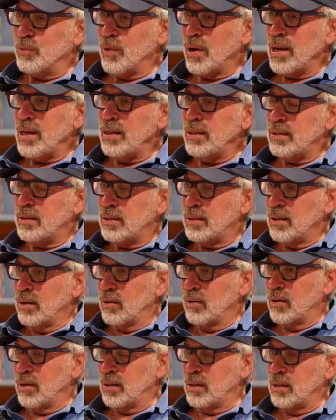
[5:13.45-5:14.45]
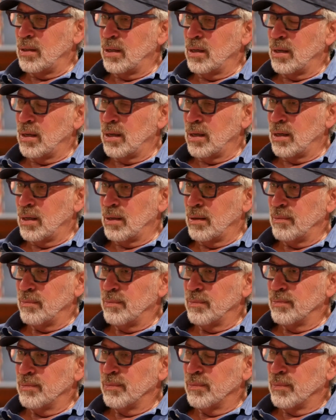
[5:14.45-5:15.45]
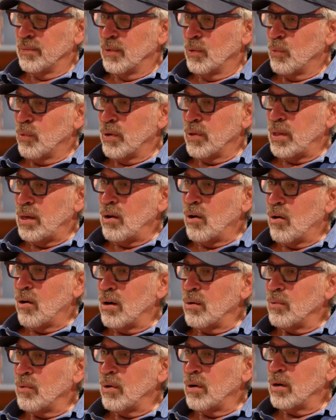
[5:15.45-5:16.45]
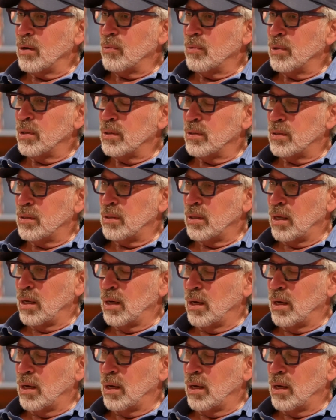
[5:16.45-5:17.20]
raised on where the artwork was,